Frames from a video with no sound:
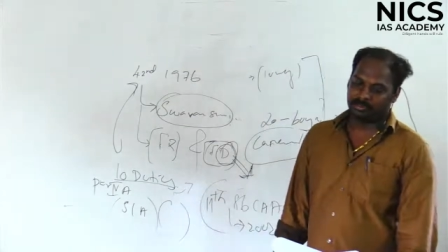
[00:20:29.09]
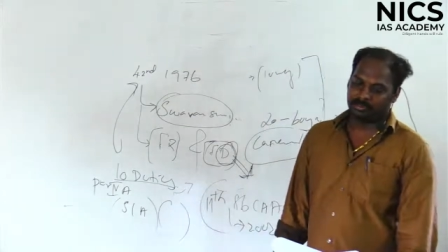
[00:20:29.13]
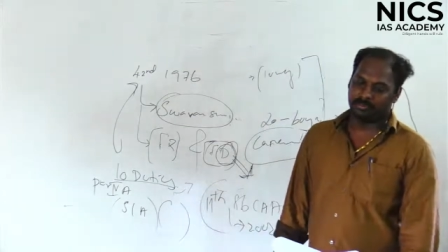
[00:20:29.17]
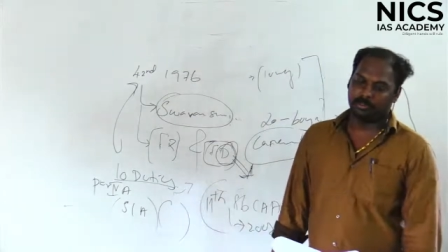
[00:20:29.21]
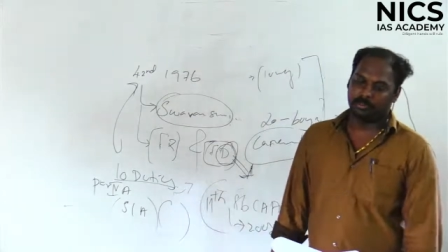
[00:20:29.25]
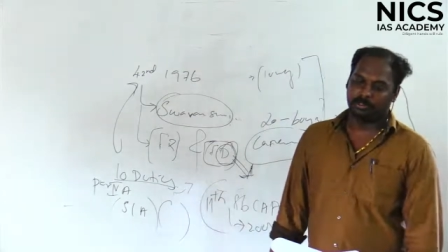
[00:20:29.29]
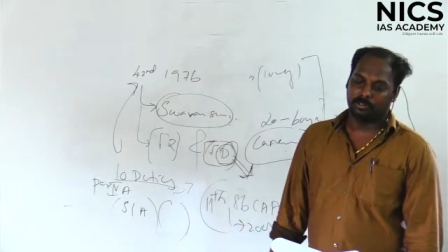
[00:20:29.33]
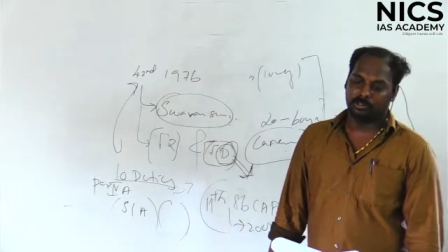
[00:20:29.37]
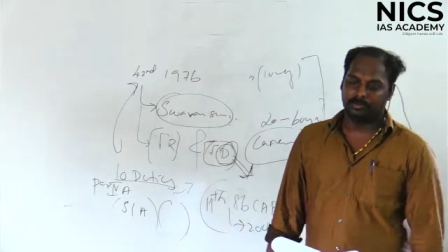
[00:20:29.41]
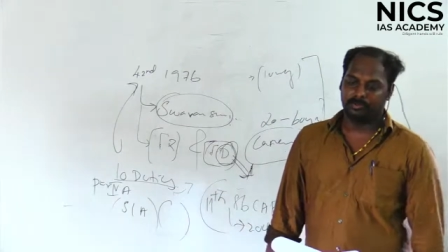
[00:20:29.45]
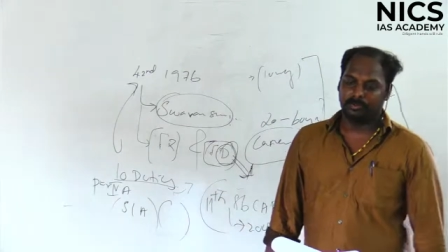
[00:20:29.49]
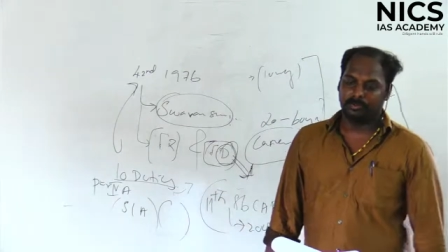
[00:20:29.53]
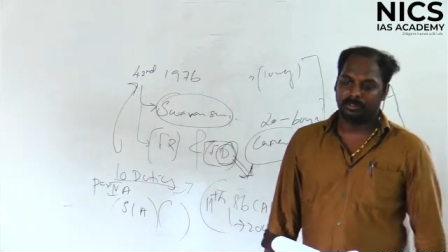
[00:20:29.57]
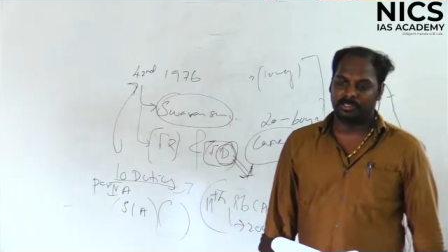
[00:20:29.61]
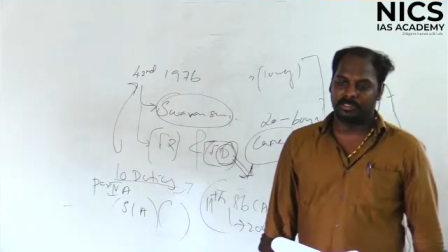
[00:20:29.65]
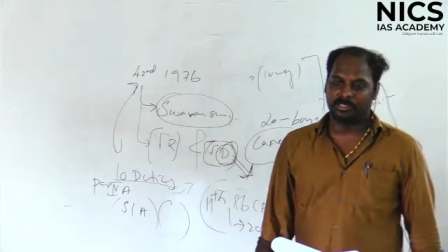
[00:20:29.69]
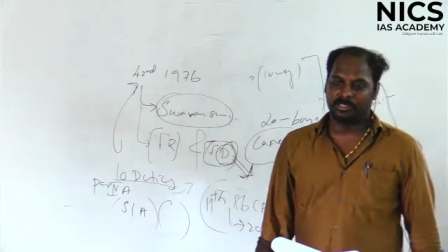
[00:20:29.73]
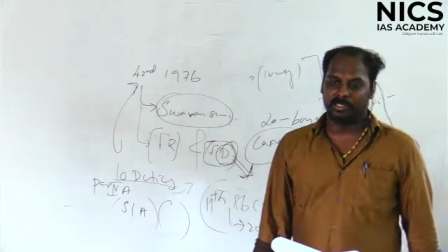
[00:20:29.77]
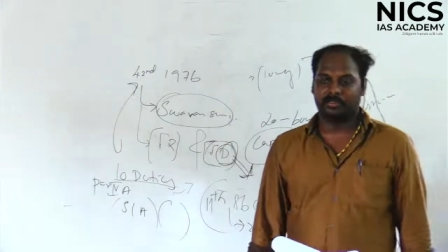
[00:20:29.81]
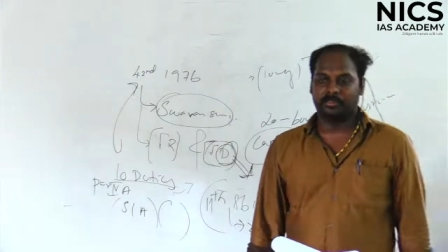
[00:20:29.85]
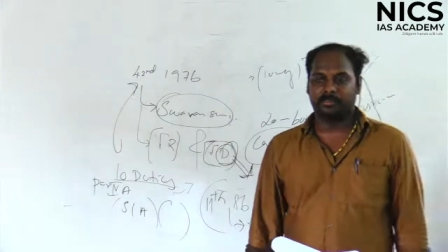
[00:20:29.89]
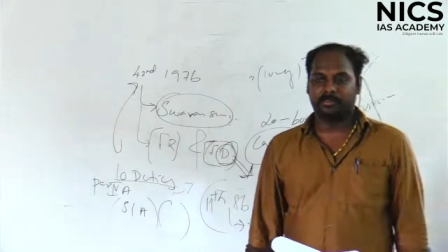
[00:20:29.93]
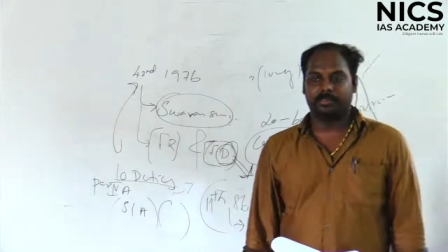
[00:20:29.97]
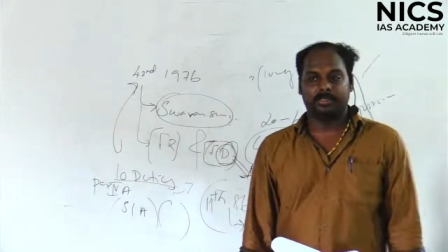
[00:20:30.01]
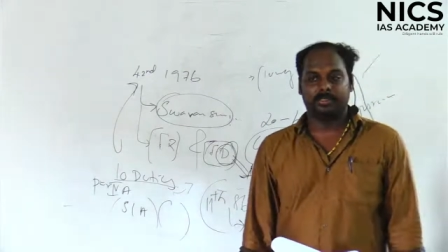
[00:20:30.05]
those
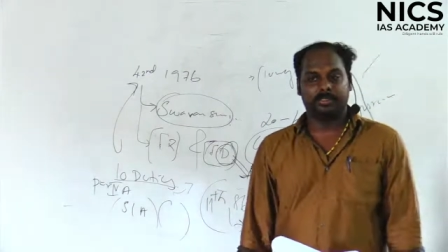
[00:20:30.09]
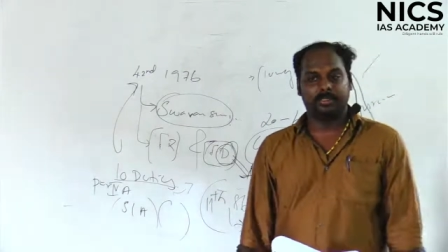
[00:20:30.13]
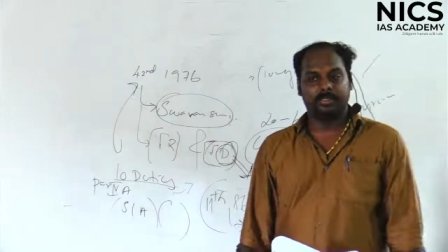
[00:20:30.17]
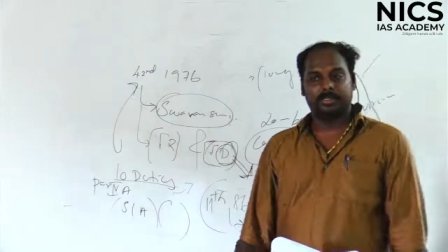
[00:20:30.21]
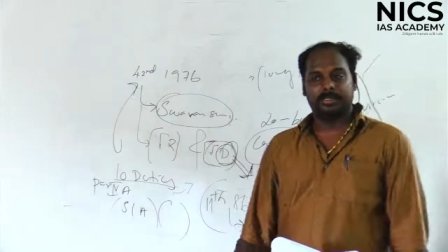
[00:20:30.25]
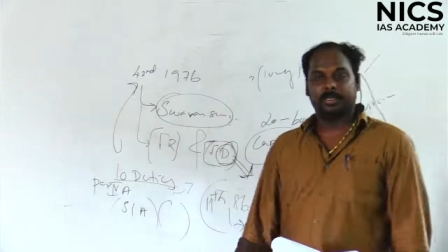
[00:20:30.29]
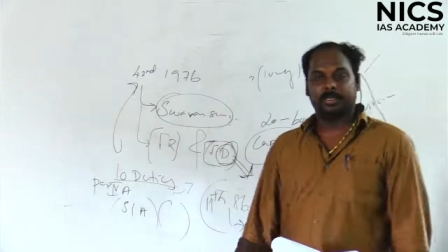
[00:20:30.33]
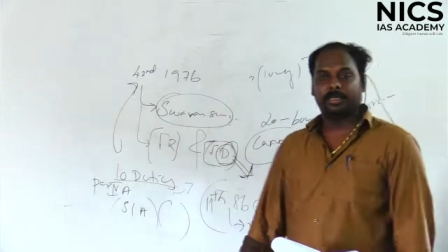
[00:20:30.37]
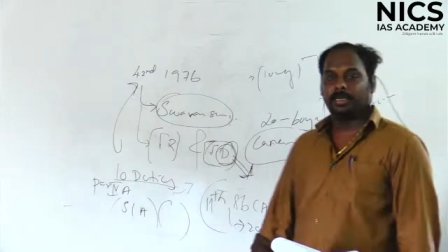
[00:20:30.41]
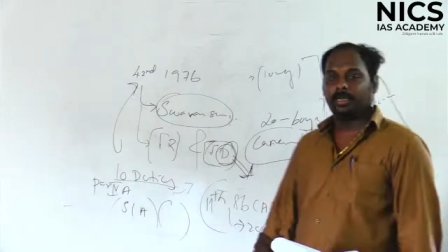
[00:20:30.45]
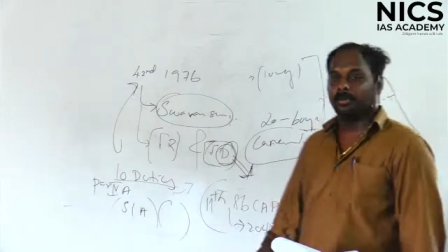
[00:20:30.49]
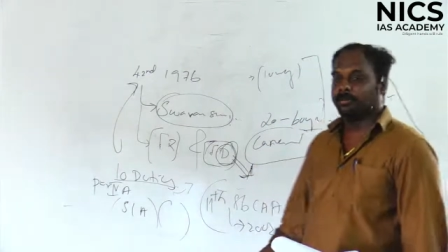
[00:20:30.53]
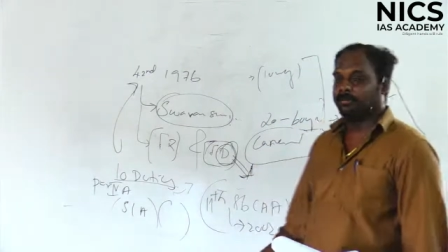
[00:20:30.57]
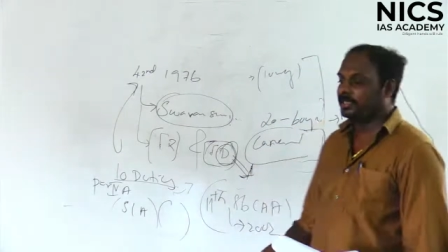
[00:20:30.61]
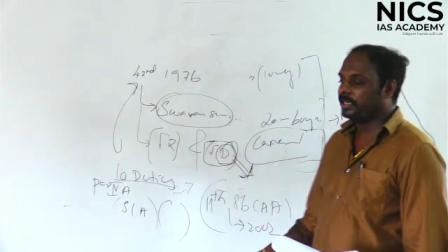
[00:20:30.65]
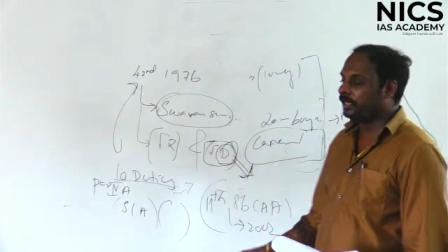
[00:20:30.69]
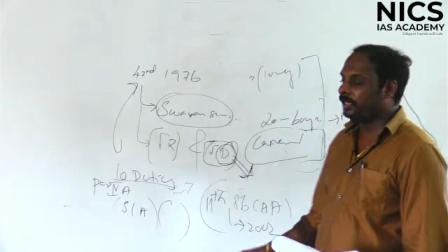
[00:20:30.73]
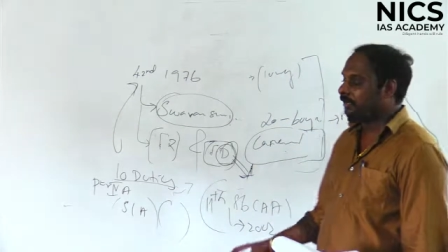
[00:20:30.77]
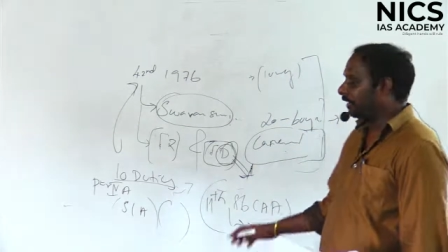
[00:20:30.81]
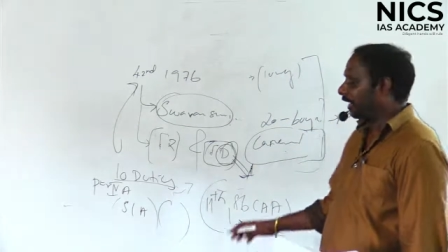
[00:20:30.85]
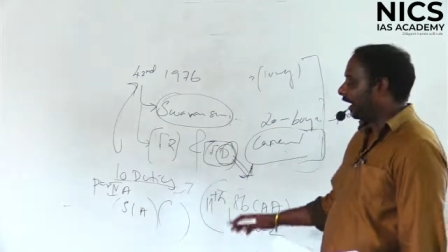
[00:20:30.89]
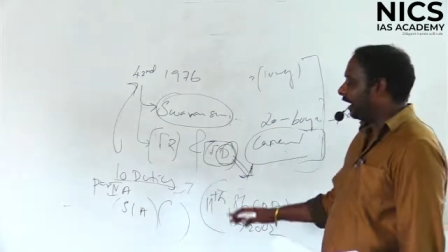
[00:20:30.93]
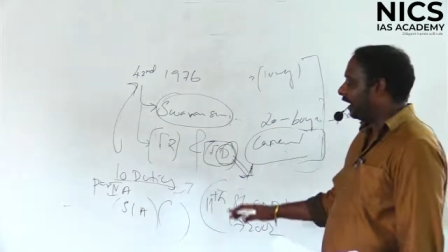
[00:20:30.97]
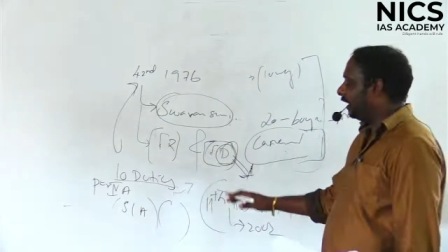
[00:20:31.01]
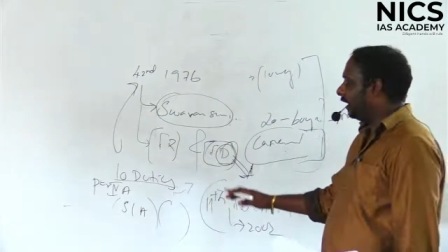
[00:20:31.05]
person. If they are
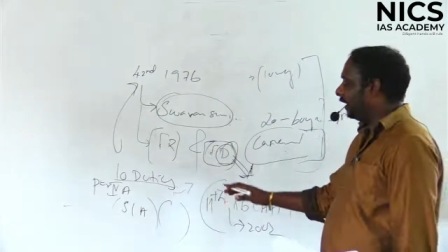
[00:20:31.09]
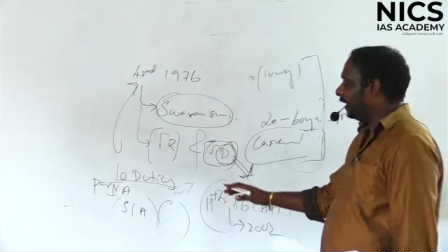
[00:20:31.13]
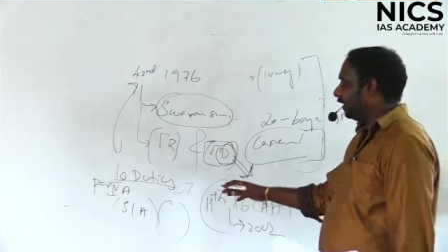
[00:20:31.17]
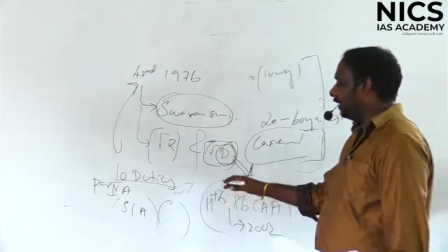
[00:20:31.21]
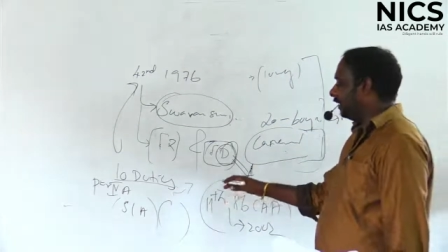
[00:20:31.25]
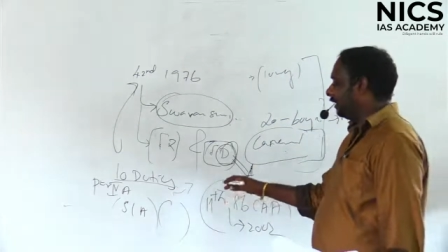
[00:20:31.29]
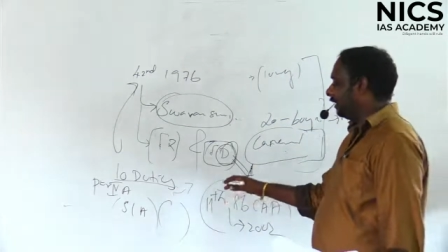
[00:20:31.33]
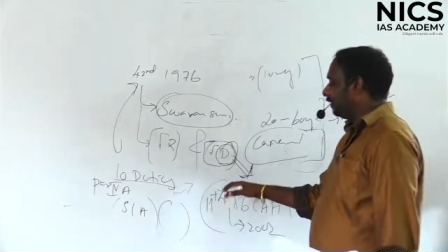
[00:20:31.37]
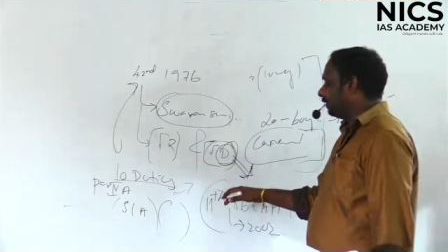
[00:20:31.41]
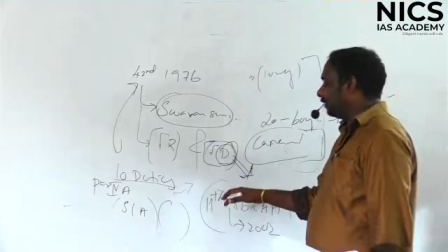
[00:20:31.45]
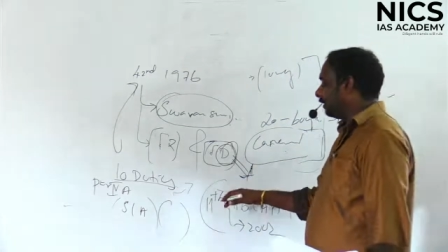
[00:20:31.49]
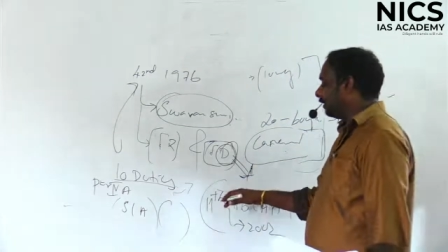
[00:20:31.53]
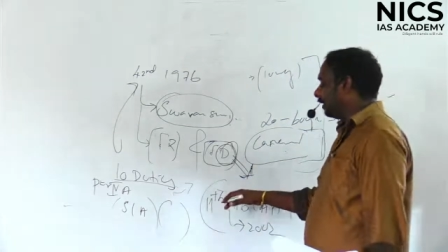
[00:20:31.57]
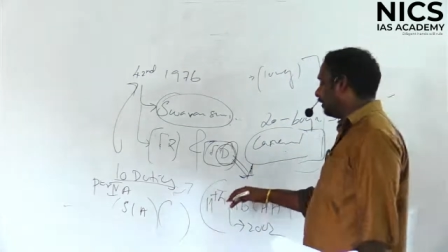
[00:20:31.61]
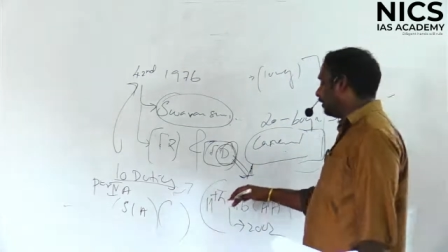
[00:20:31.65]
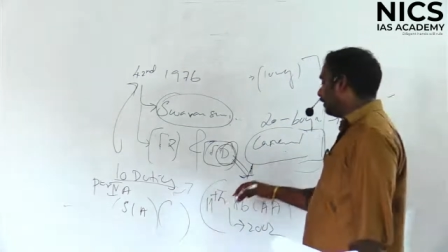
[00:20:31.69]
violating, then